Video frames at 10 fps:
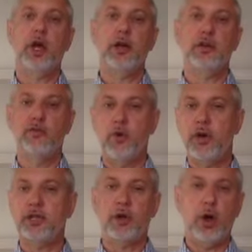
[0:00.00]
on, your
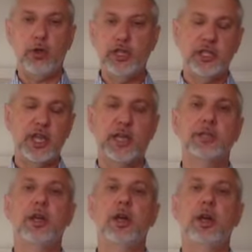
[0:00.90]
voice, all these
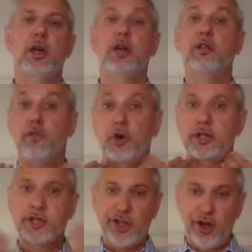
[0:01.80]
things
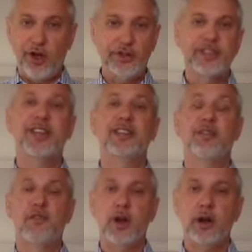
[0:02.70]
are
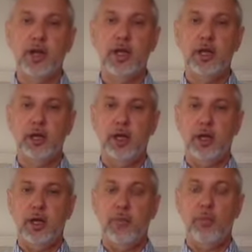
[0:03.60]
very
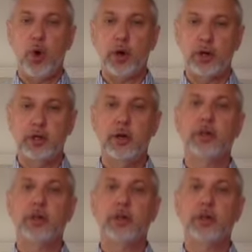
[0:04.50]
important to